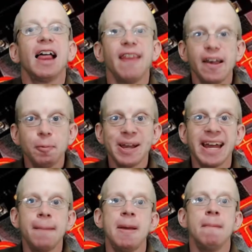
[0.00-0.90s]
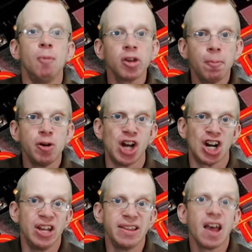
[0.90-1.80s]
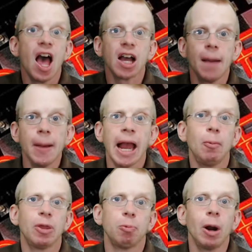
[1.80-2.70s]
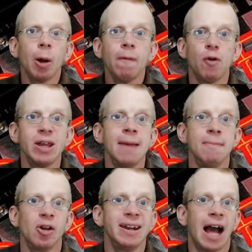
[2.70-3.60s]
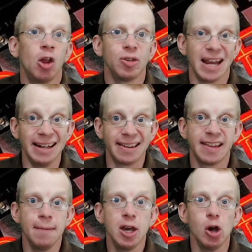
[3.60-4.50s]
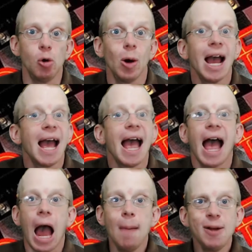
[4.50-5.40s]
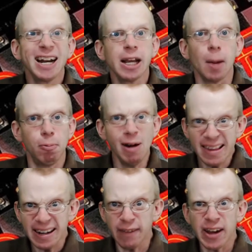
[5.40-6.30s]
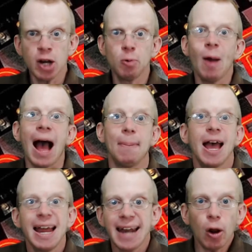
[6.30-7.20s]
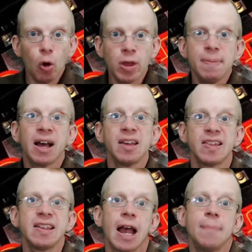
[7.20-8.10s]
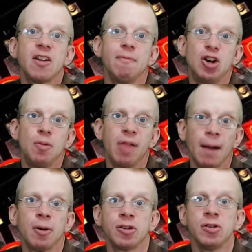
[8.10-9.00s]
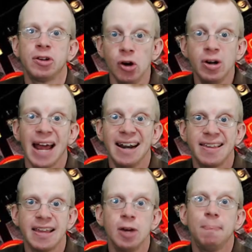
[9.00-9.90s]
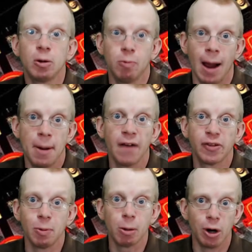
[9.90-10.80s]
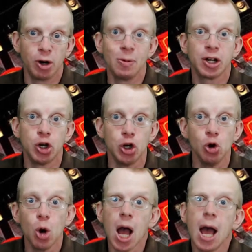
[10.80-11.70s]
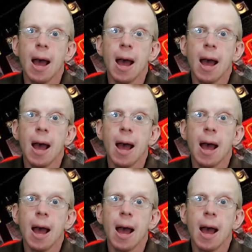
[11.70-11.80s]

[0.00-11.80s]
Last weekend it beat most projections, coming in with $148 million in its debut. I'm predicting a pretty significant drop, not only because these types of major blockbusters do tend to see big drop-offs week 1 to week 2,